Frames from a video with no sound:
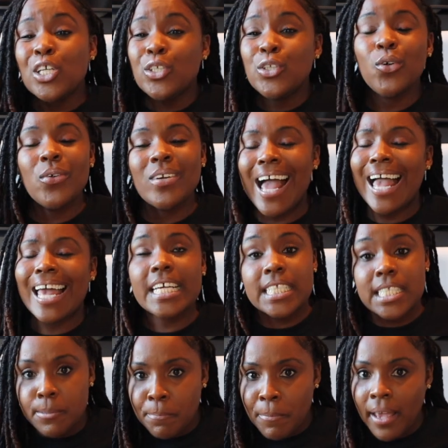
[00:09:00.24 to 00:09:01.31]
Do not
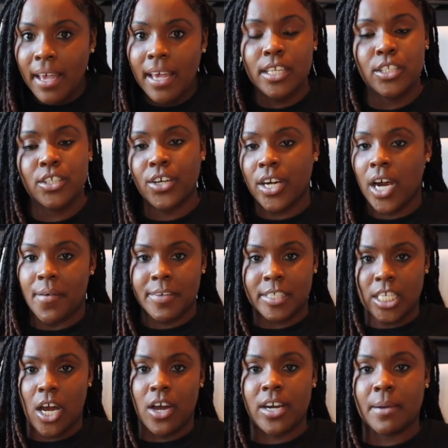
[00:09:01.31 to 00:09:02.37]
expand your current
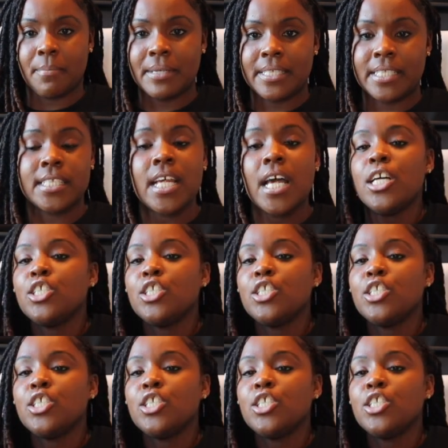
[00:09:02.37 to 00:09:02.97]
childcare business